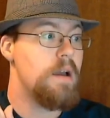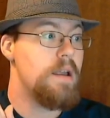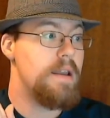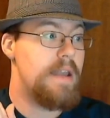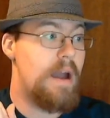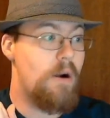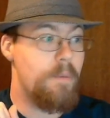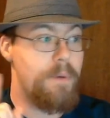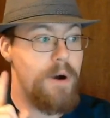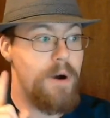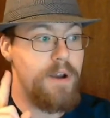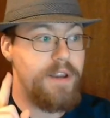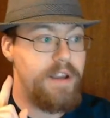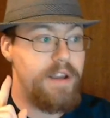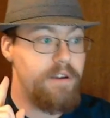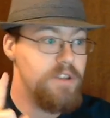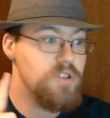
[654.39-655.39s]
Now, upon
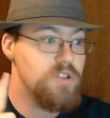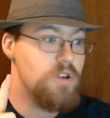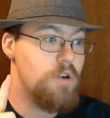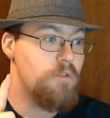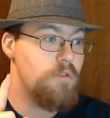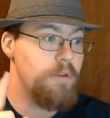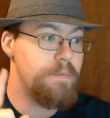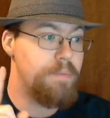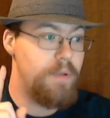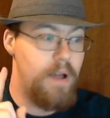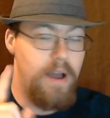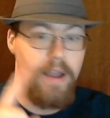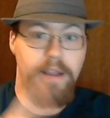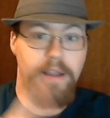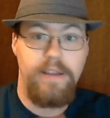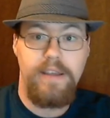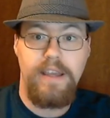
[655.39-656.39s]
hearing his own
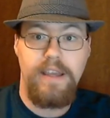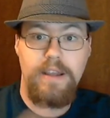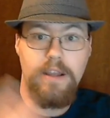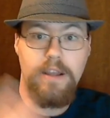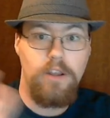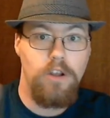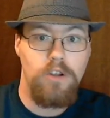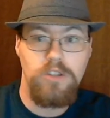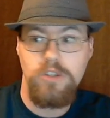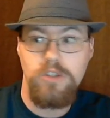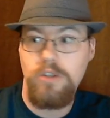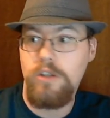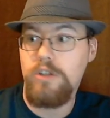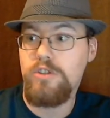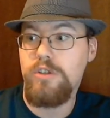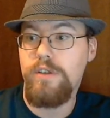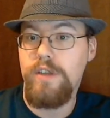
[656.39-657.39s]
reply, he
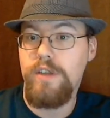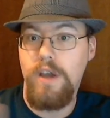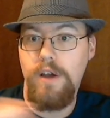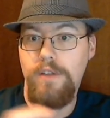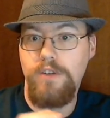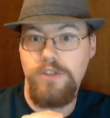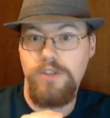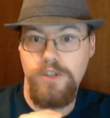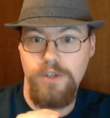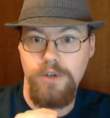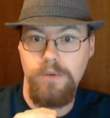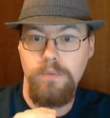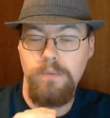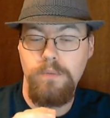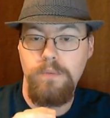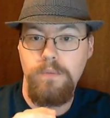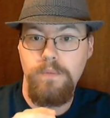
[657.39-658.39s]
looked to the other 2,
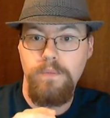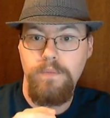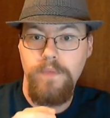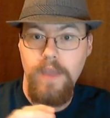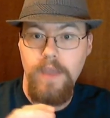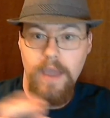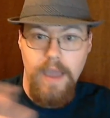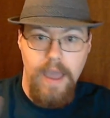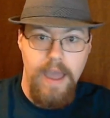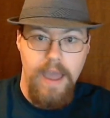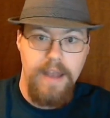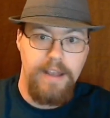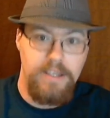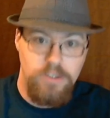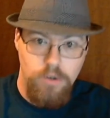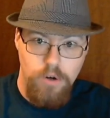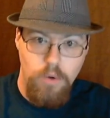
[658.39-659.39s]
and
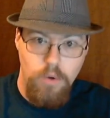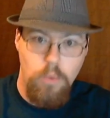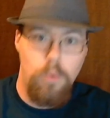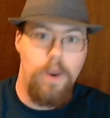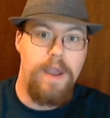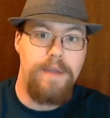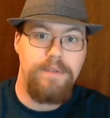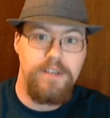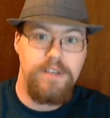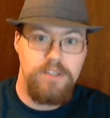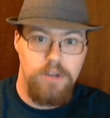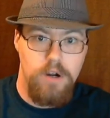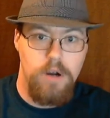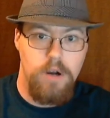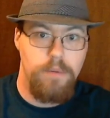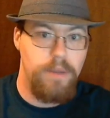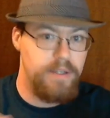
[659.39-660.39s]
he sort of waved his
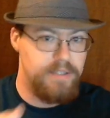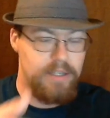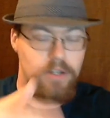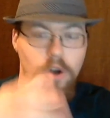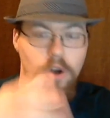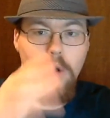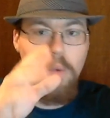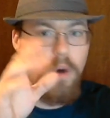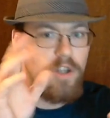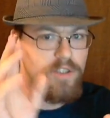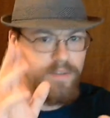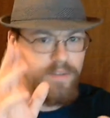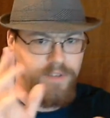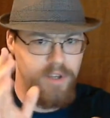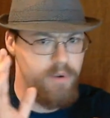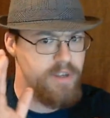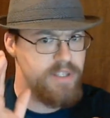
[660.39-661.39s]
arm, like I said, go watch the
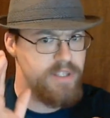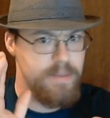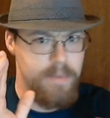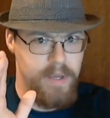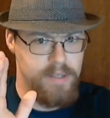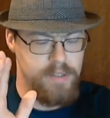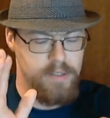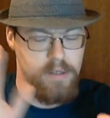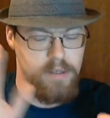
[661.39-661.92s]
video, it's amazing.